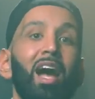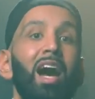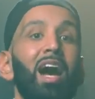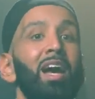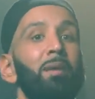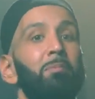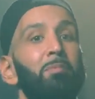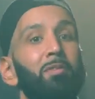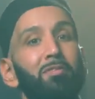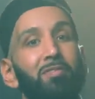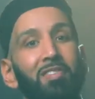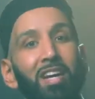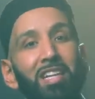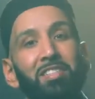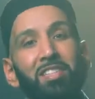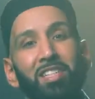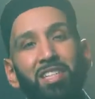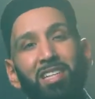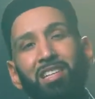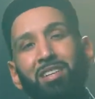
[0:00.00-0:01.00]
I
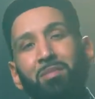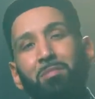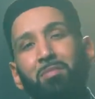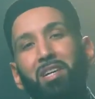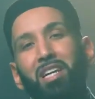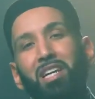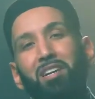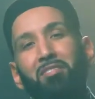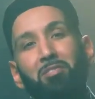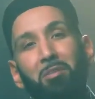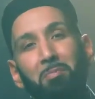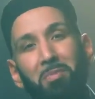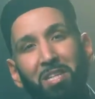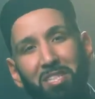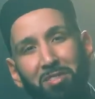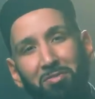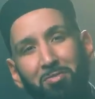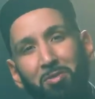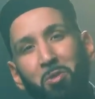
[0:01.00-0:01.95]
prevented him from his